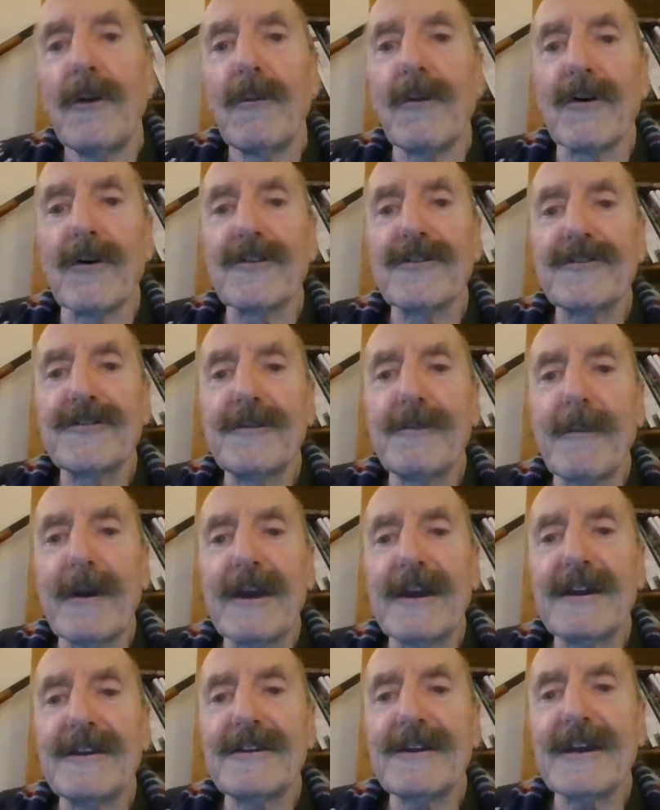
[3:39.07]
was to
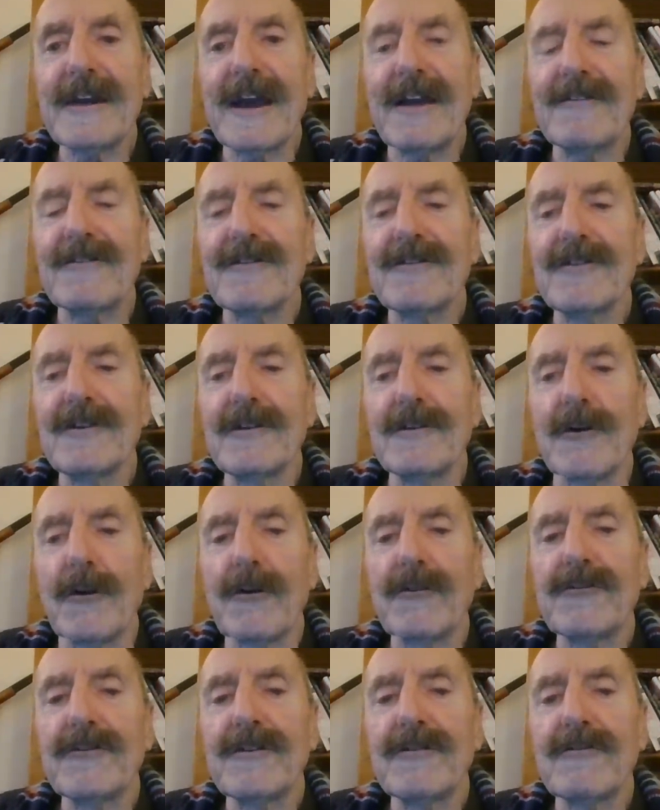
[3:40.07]
make it against the
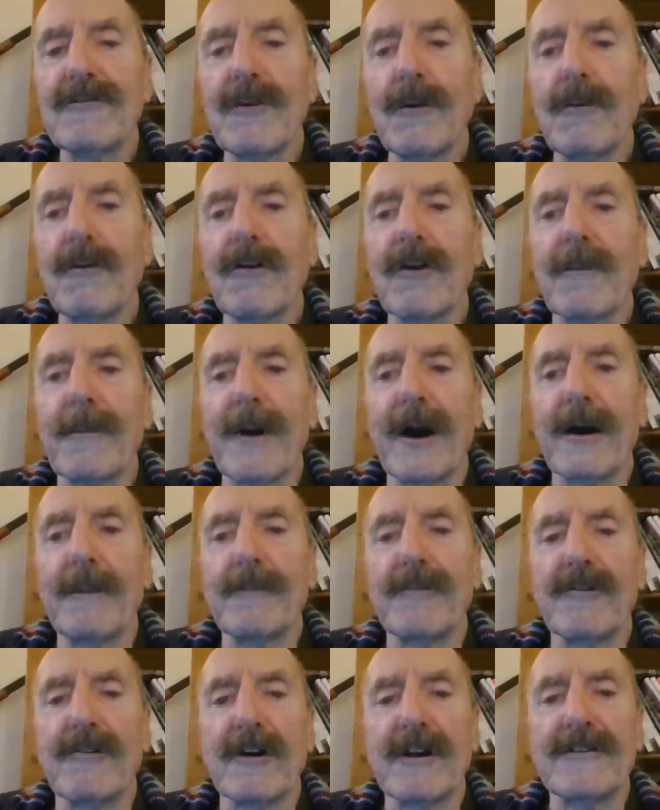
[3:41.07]
law to talk
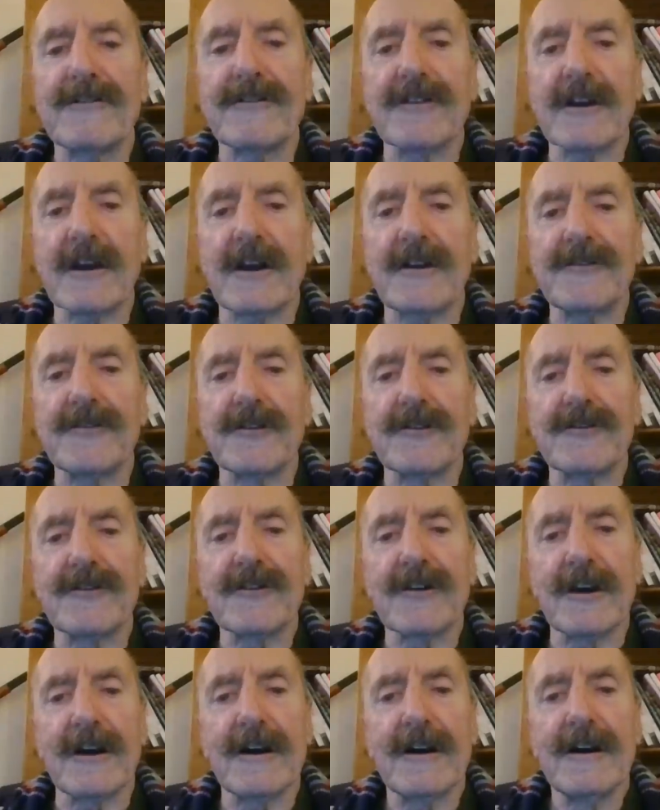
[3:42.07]
about Bereza
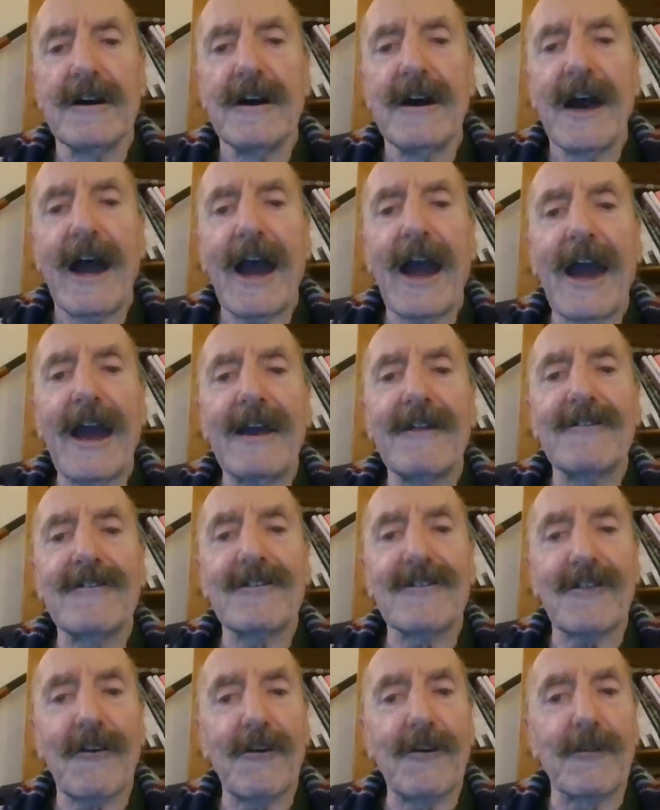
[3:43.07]
Kartuska, and
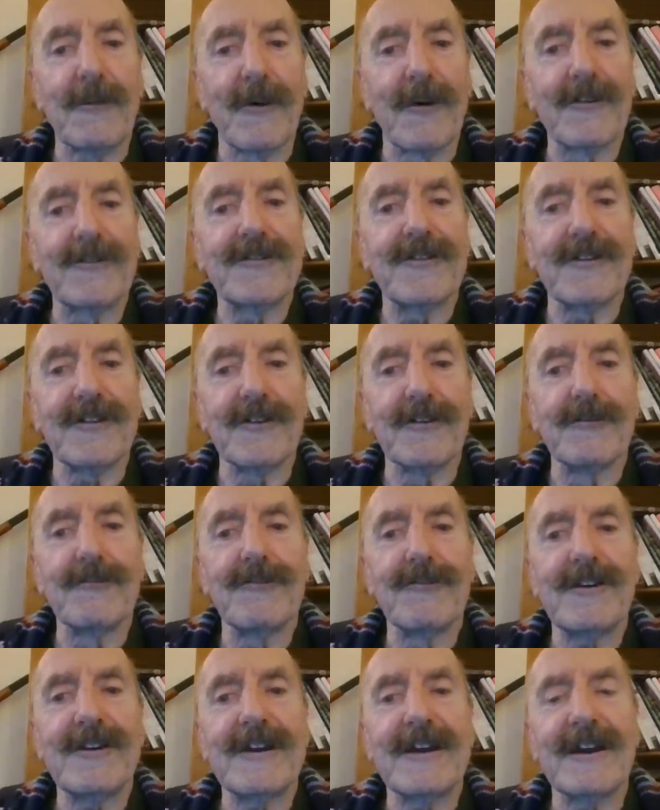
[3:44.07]
so it was that the
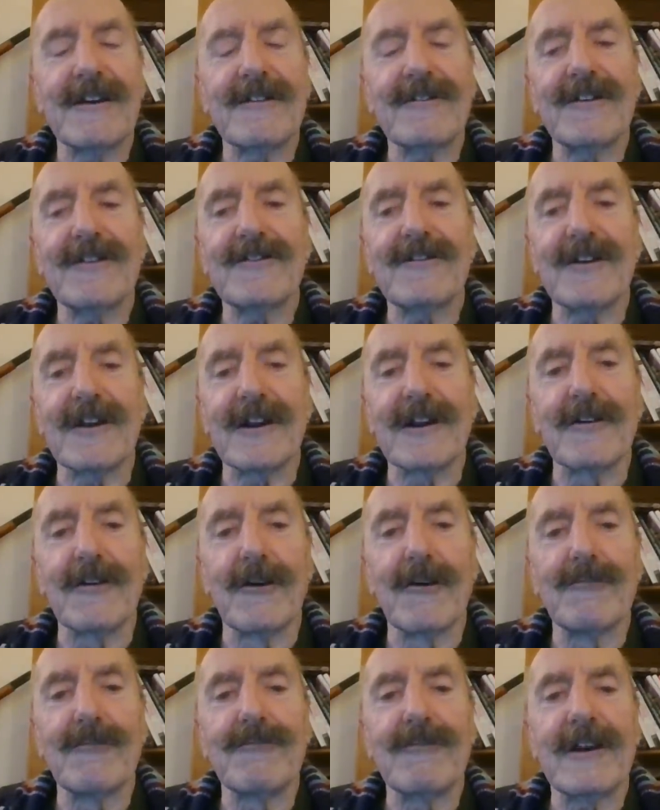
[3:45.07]
already existing
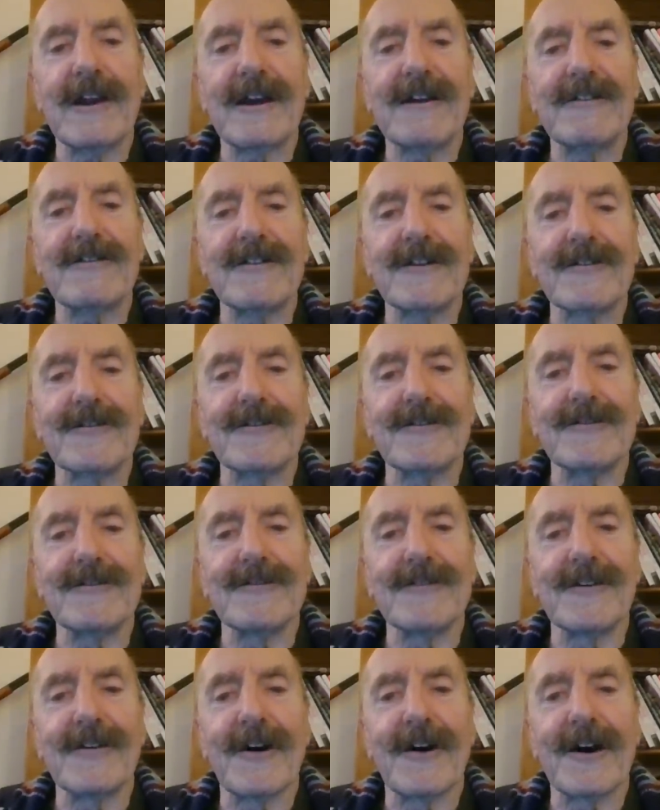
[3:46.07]
law relating to
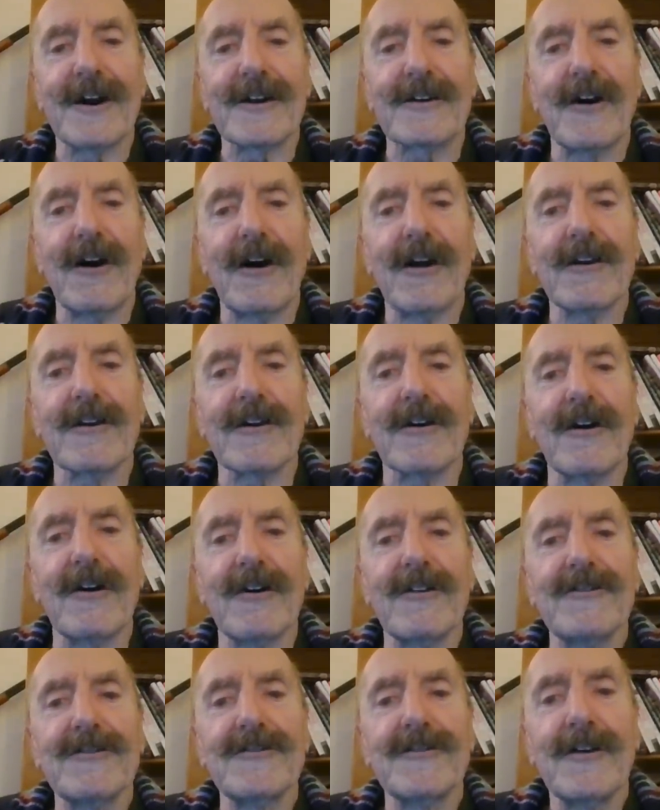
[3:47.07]
denying the
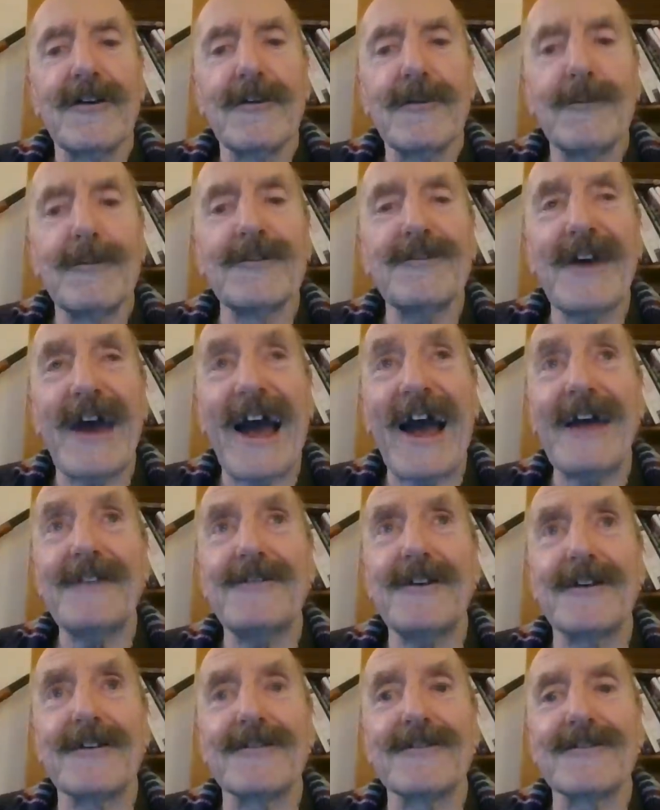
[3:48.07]
Holocaust was
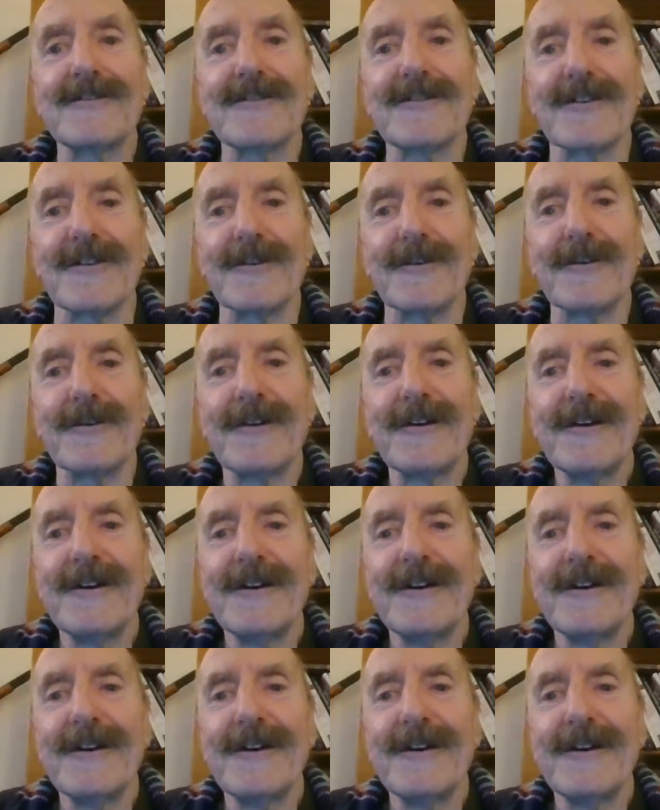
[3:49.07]
added to.